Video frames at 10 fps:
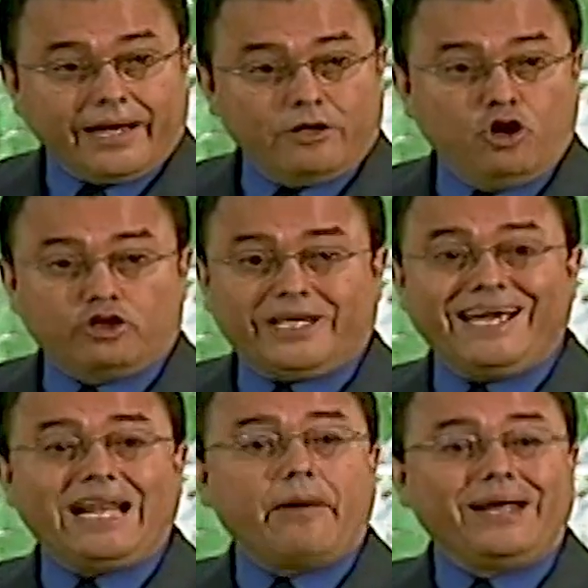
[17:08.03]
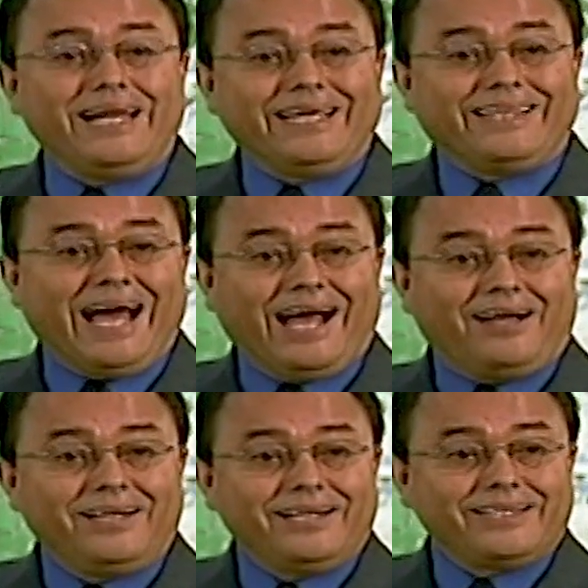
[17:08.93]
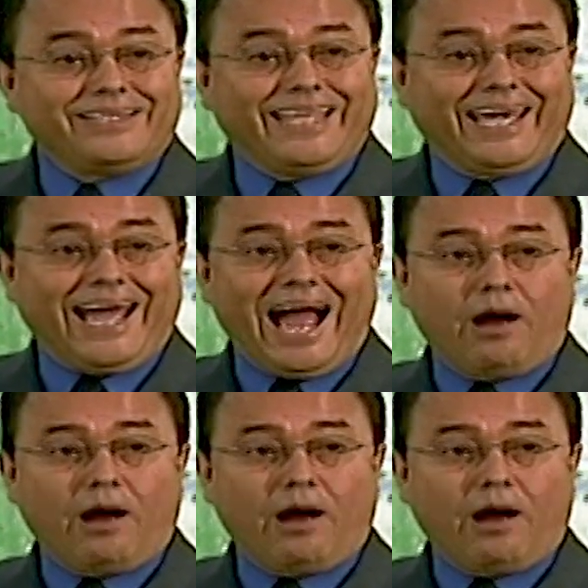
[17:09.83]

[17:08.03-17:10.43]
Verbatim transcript: He does not have the ability to put